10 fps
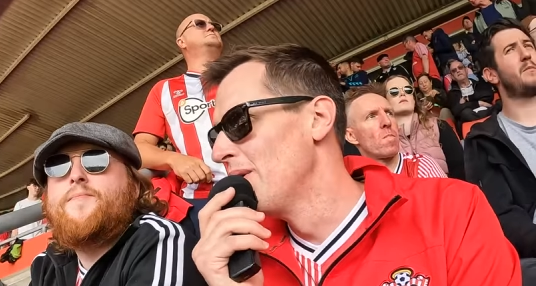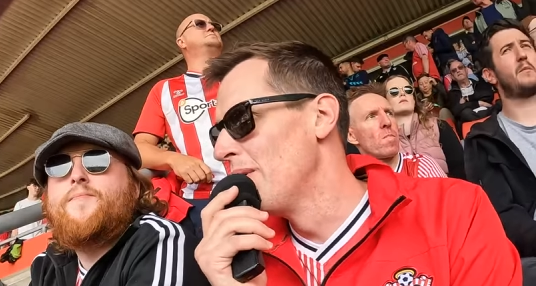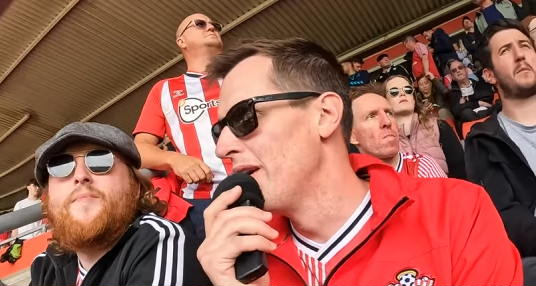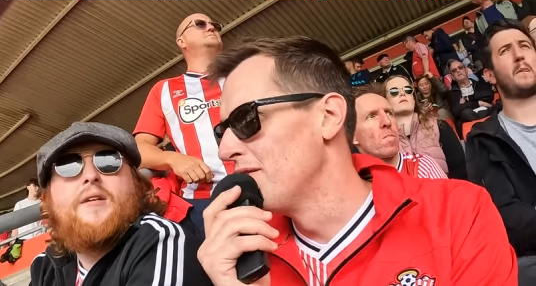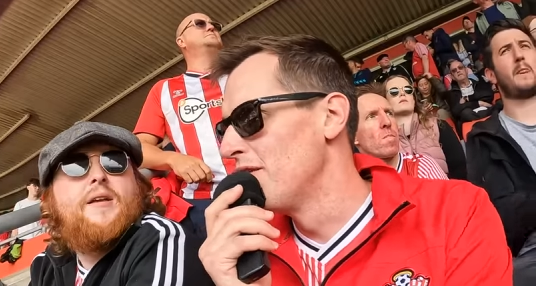
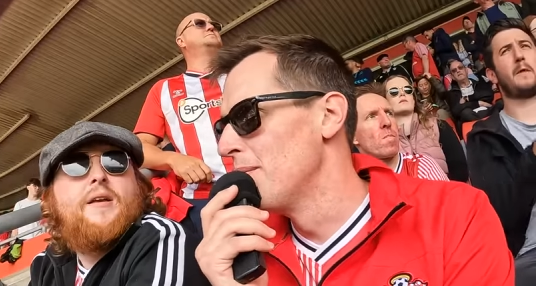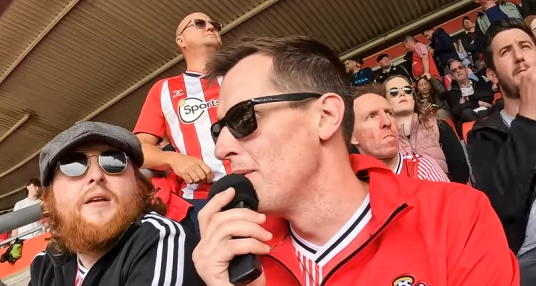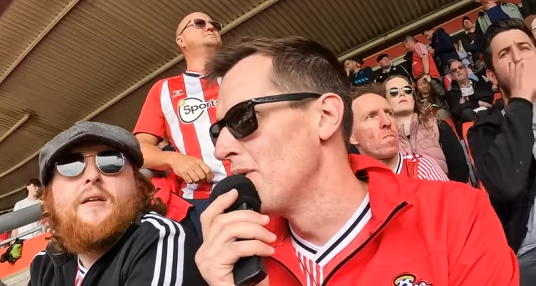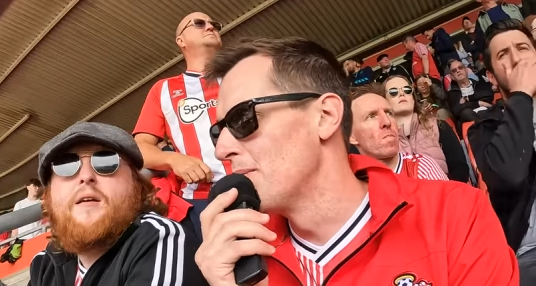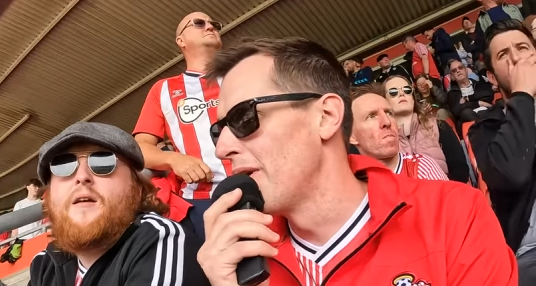Speaker 1: waiting for the
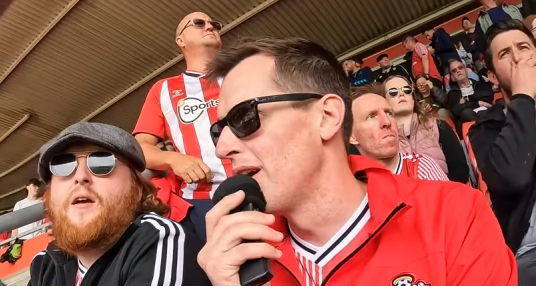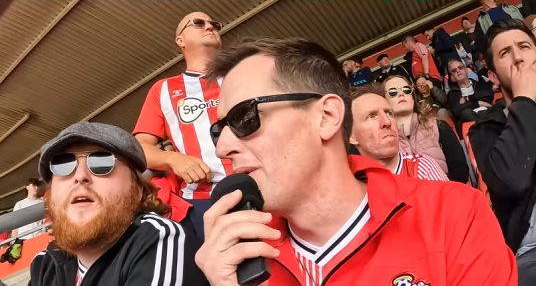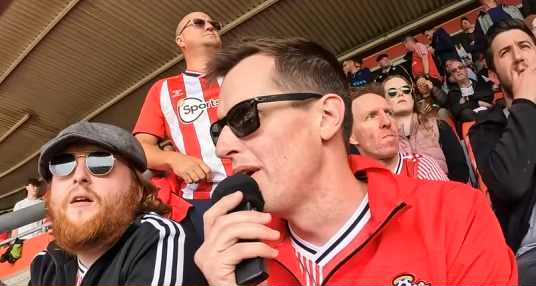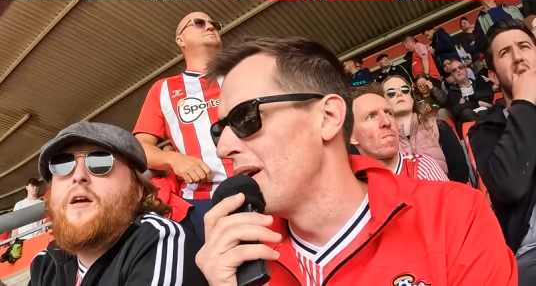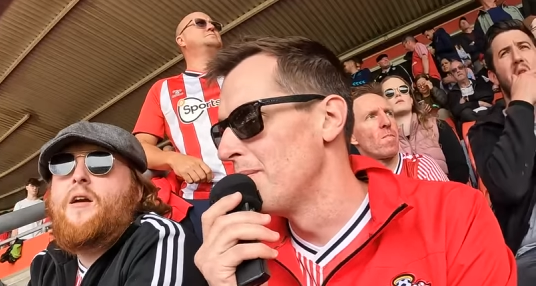ball to
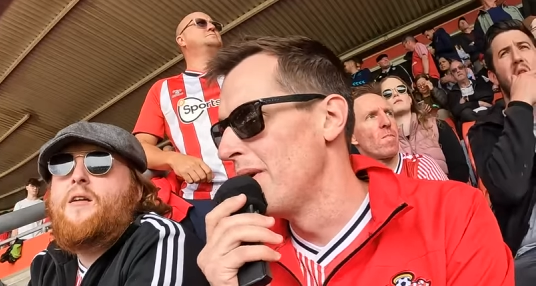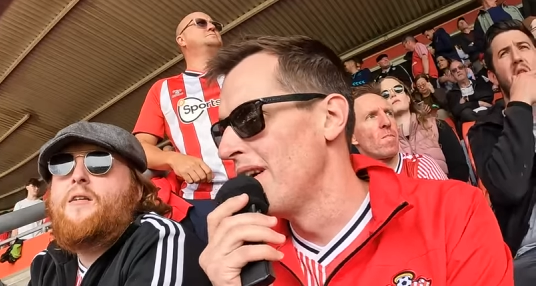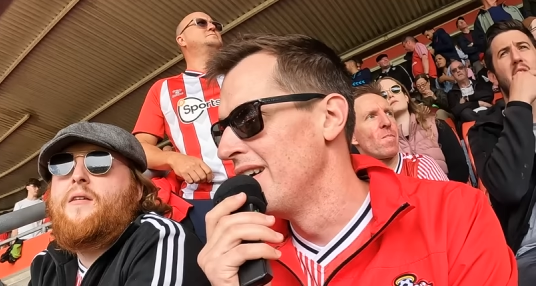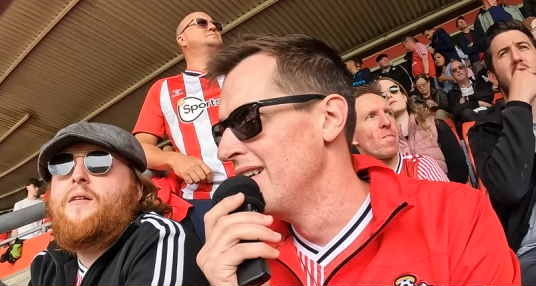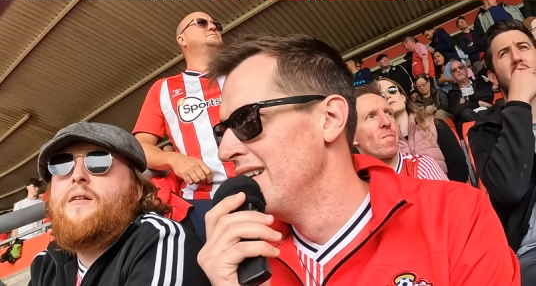break away.
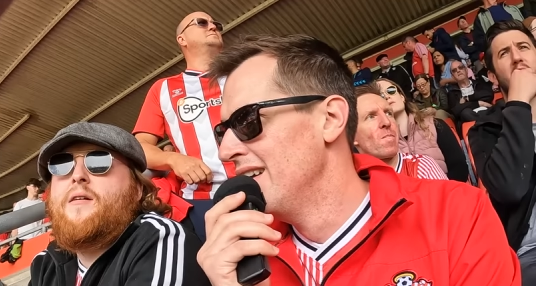But